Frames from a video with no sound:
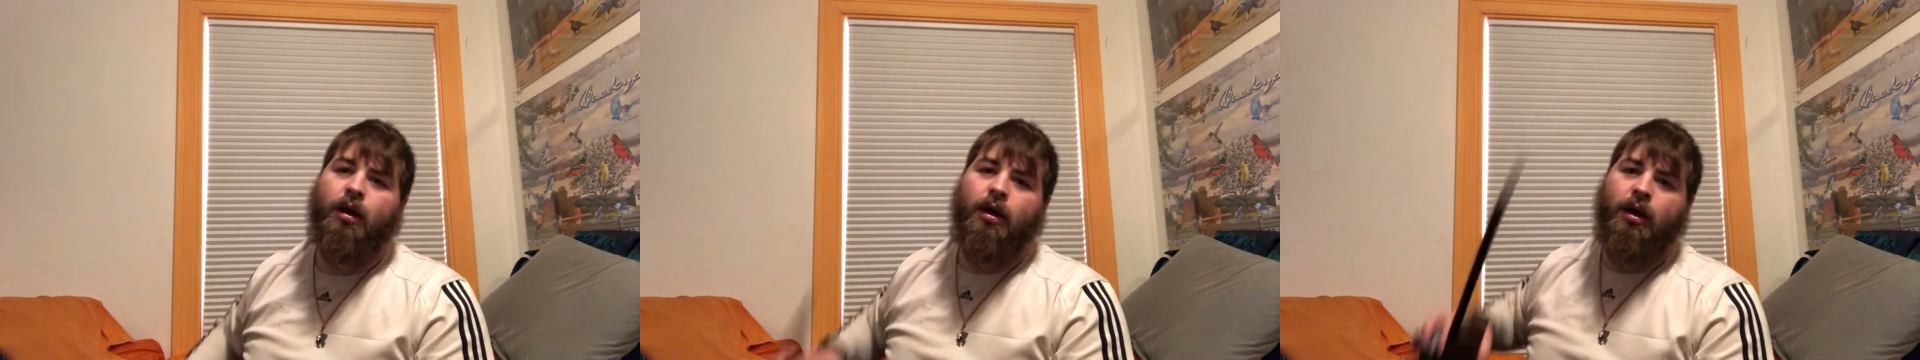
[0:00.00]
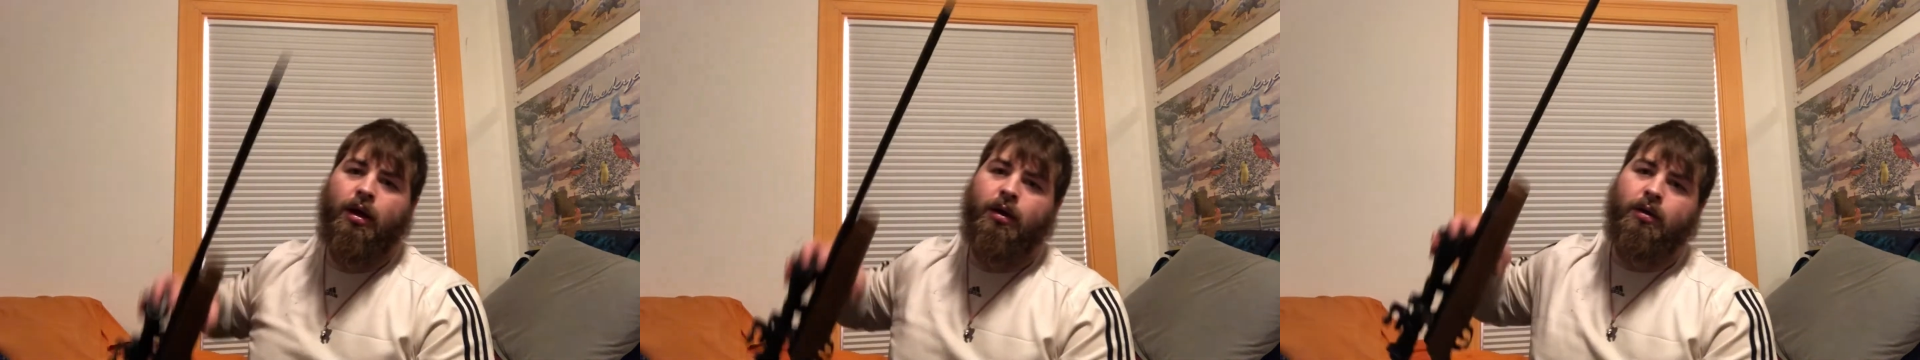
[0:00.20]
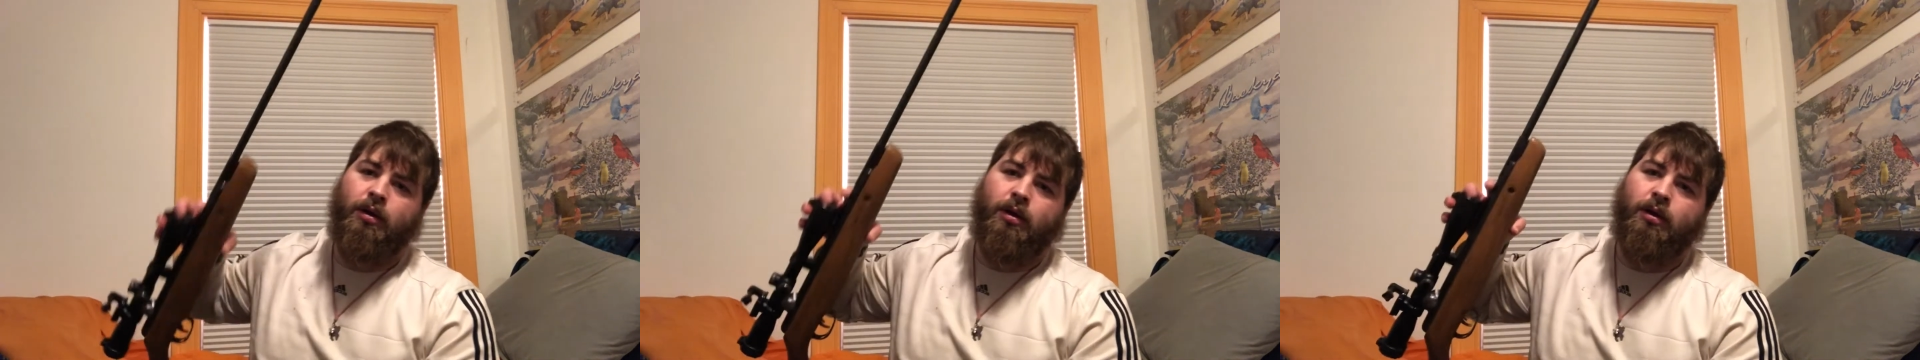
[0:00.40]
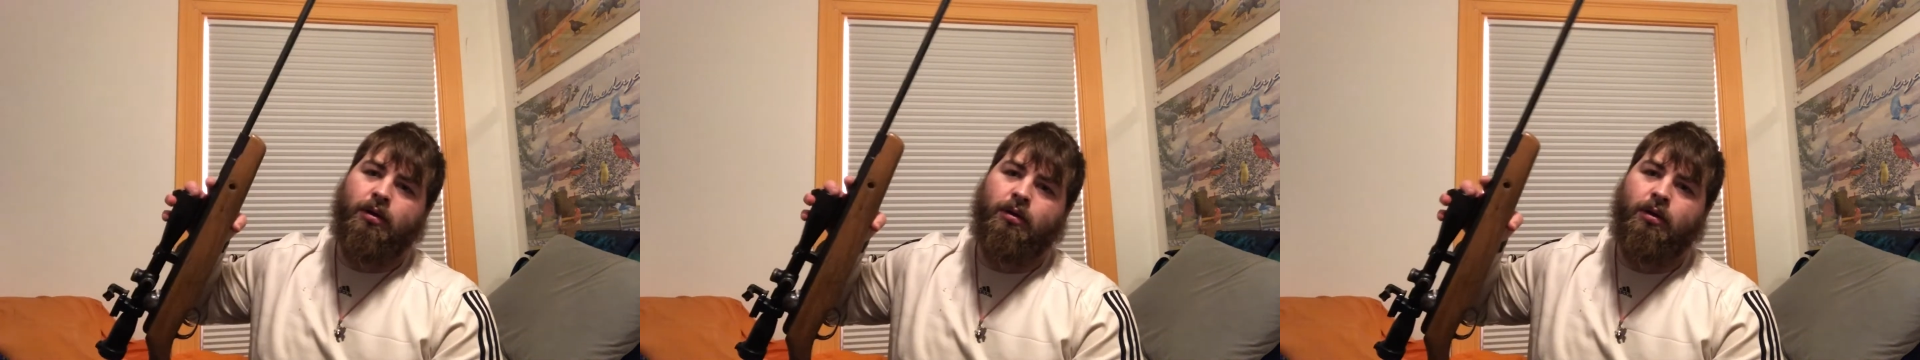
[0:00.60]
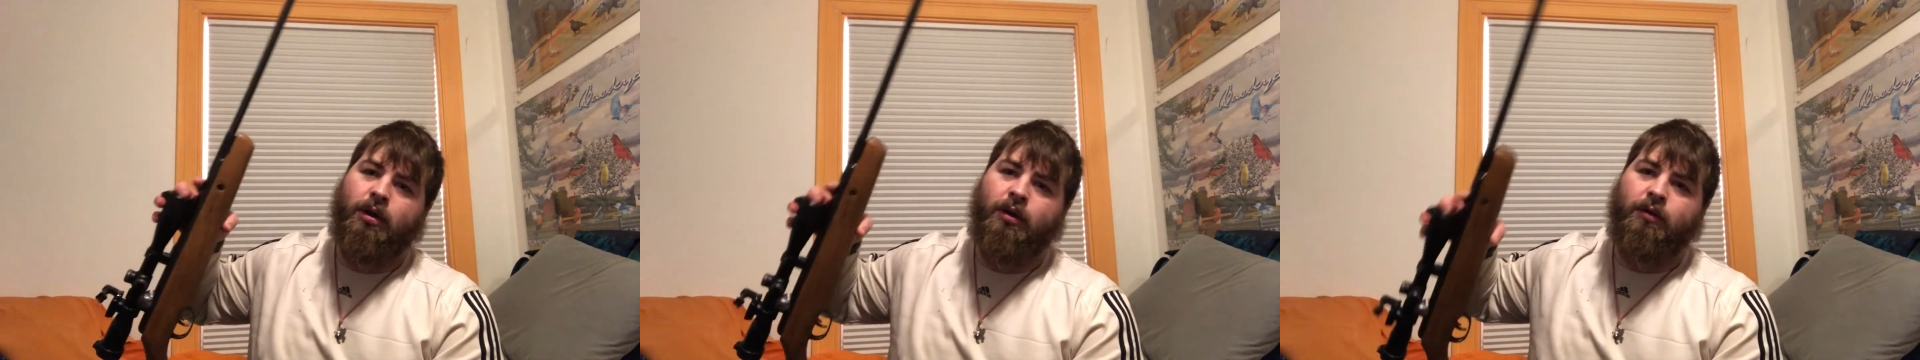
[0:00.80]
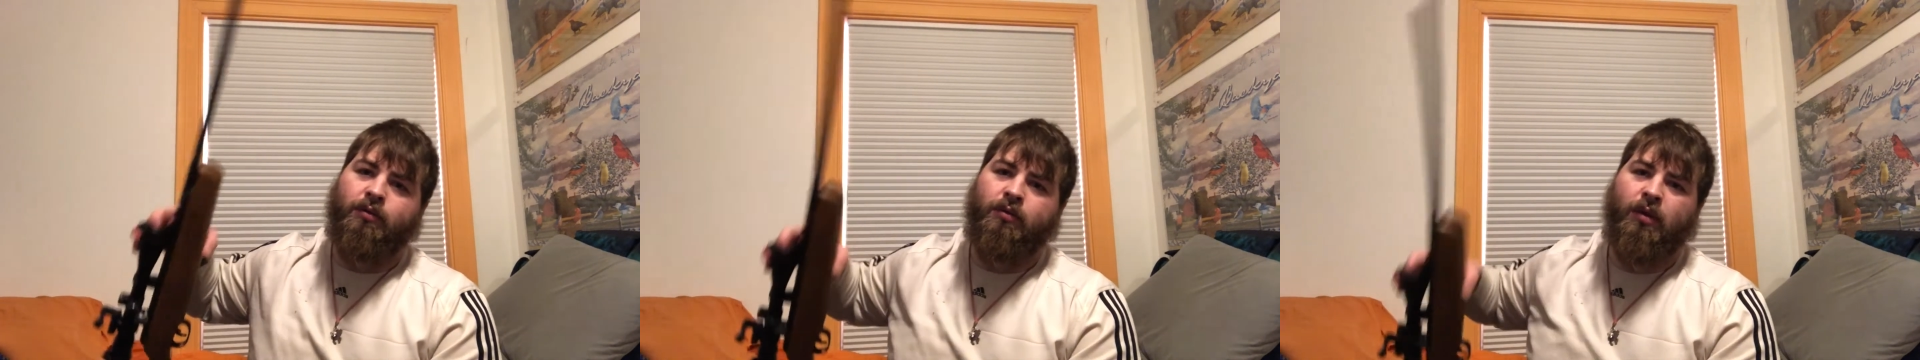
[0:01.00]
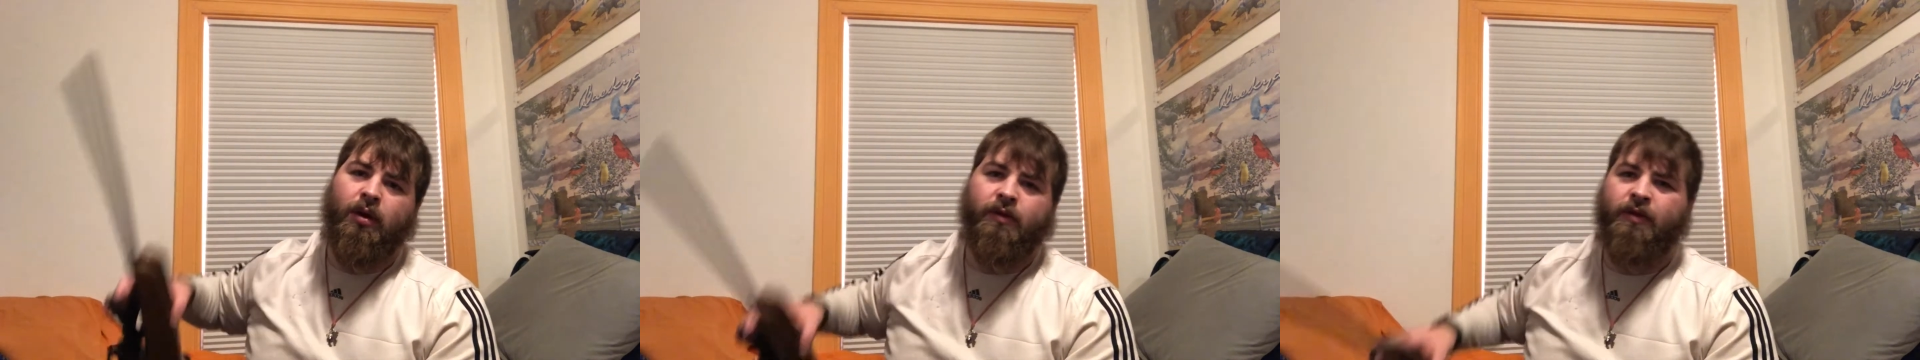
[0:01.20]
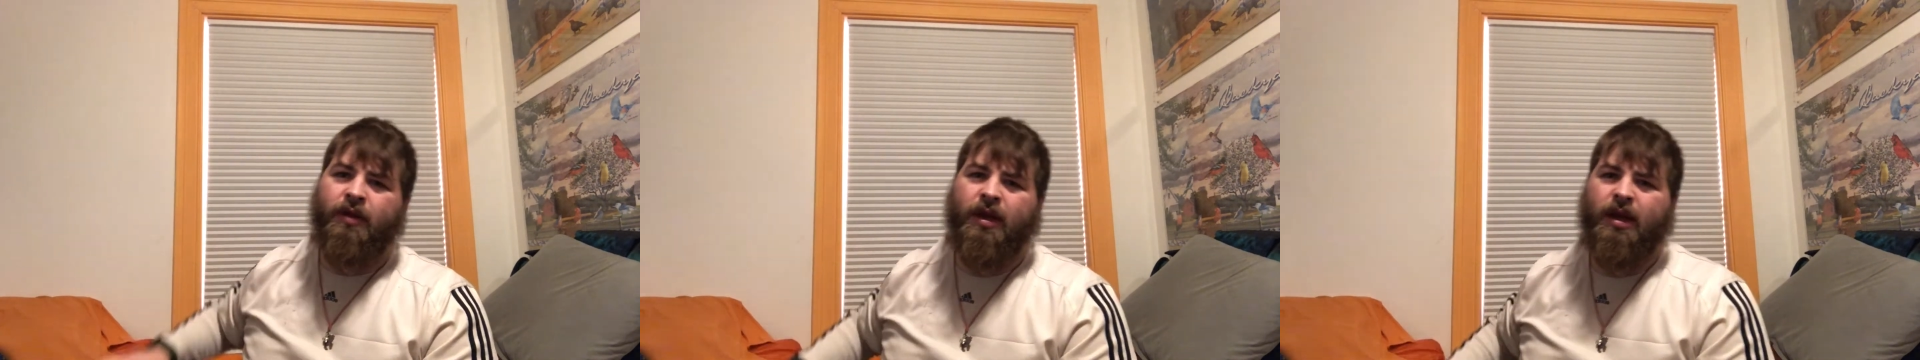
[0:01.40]
air gun is
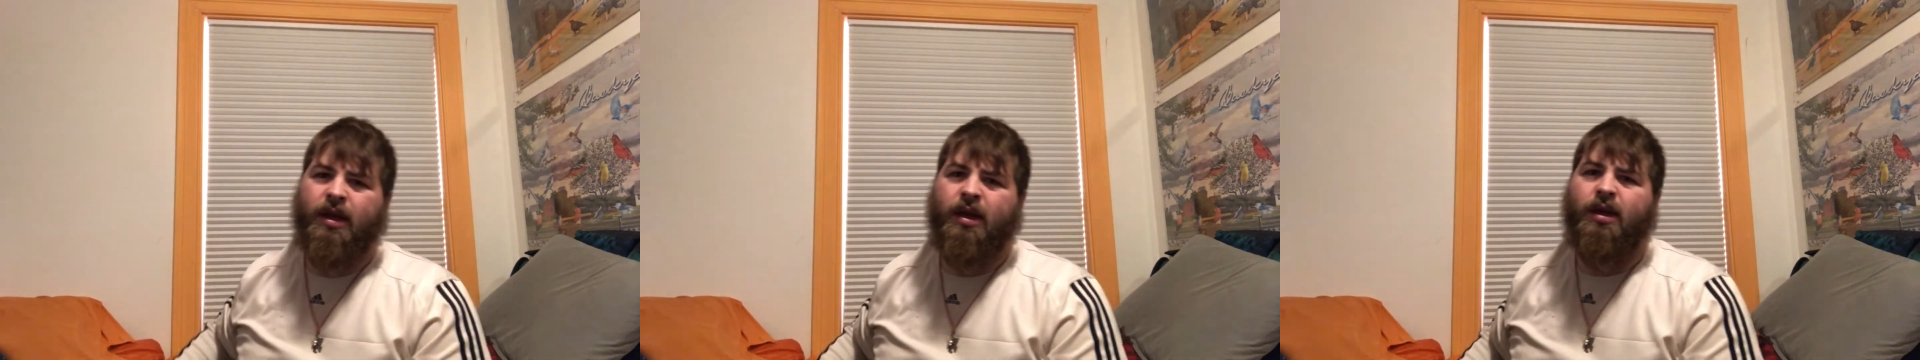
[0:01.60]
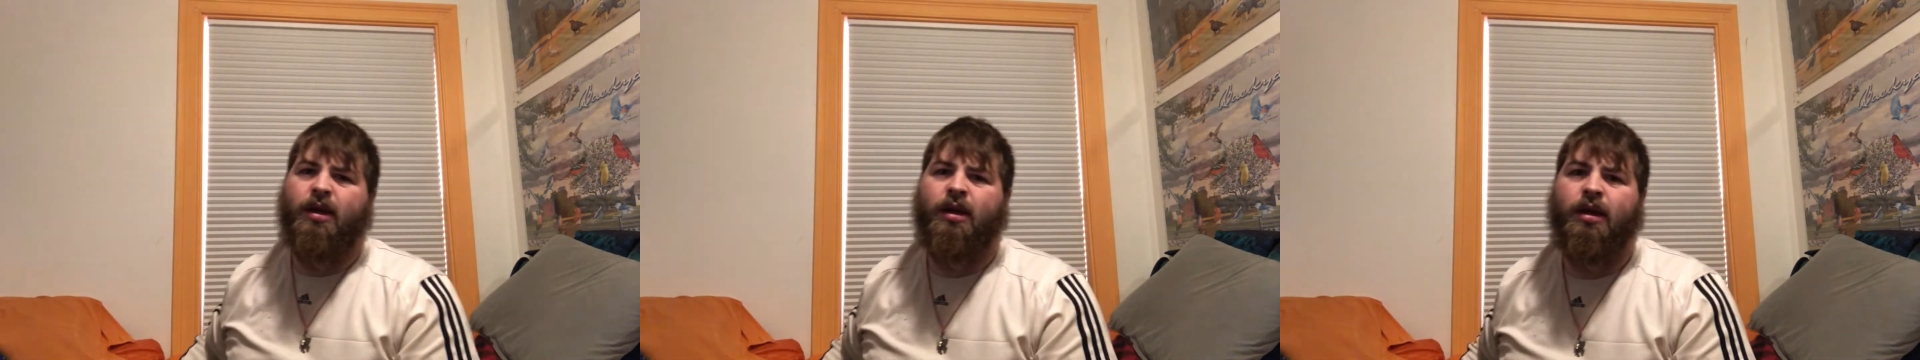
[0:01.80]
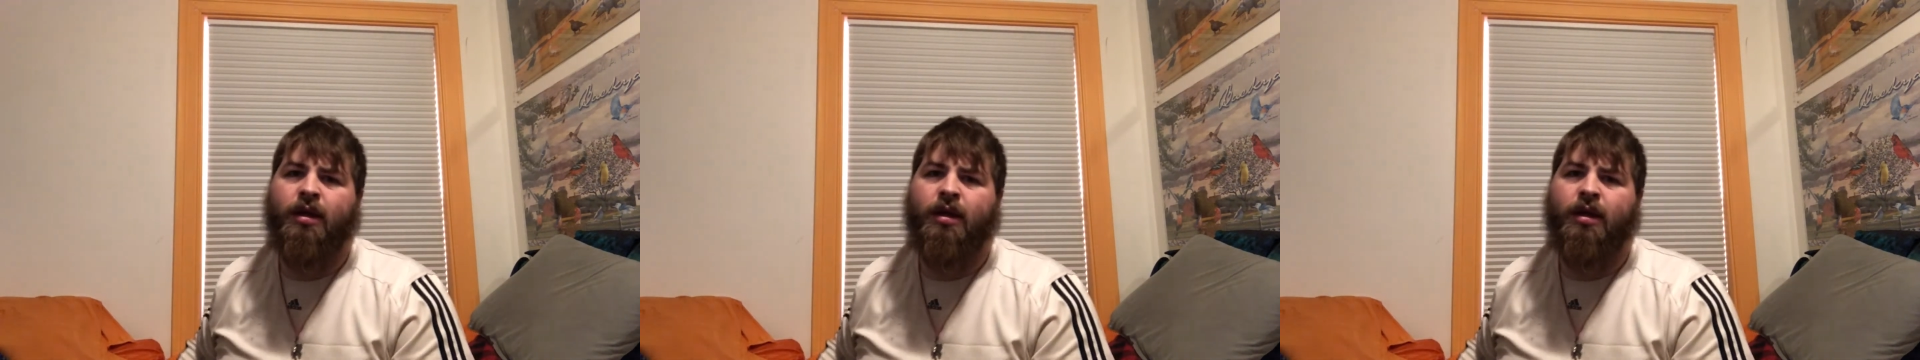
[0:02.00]
roughly,